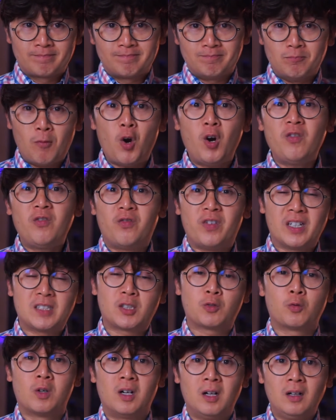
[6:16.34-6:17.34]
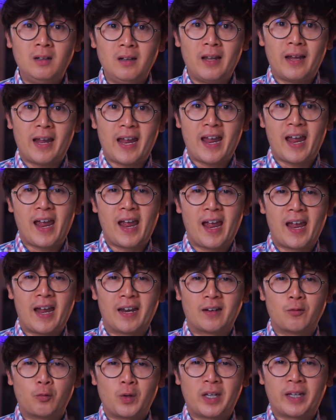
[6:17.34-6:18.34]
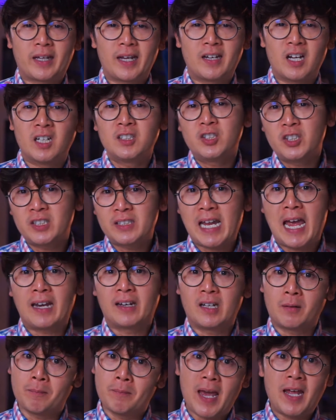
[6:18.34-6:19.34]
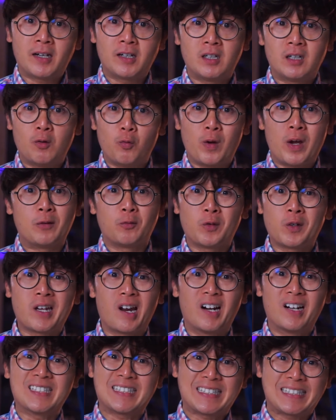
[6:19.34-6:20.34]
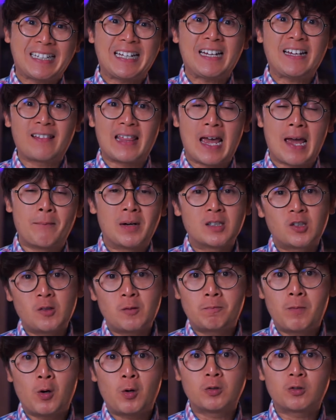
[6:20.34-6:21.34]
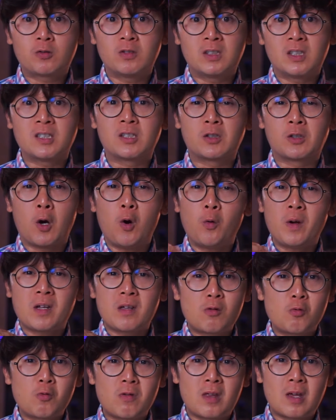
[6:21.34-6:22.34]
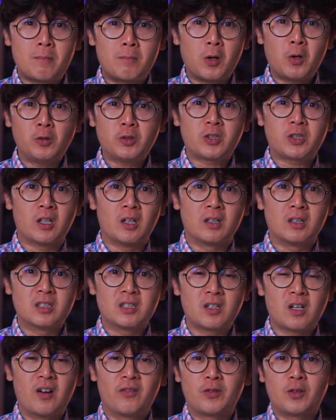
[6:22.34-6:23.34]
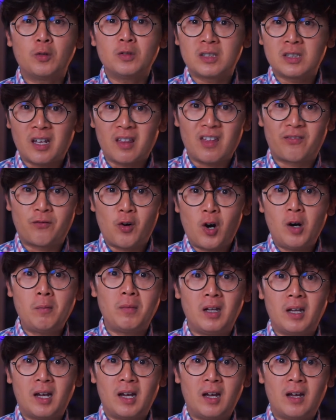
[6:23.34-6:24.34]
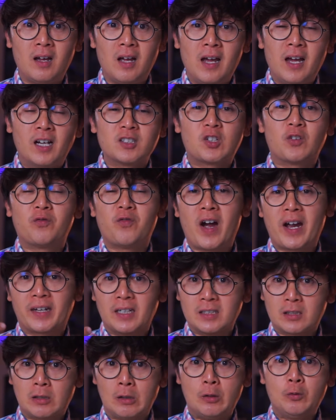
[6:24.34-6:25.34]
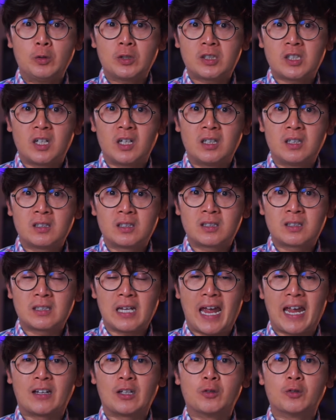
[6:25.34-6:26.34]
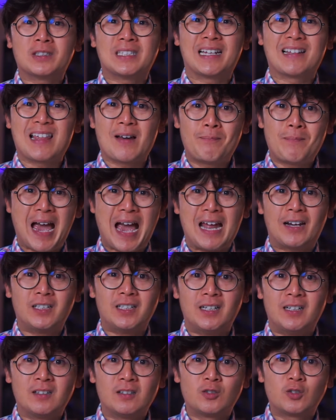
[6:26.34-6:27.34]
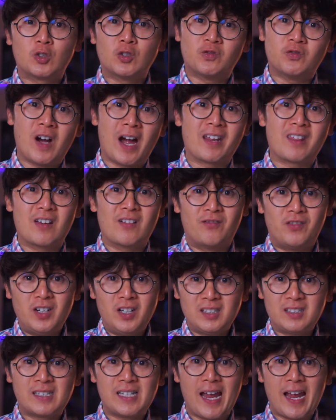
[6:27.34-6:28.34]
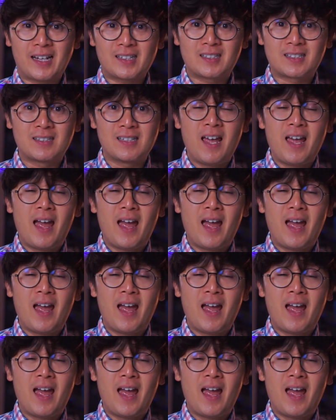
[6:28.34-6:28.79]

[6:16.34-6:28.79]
more visual, and we can understand it better when we are seeing them as opposed to just going through the motions of using the formula to find the solutions and using the pattern to find the vertex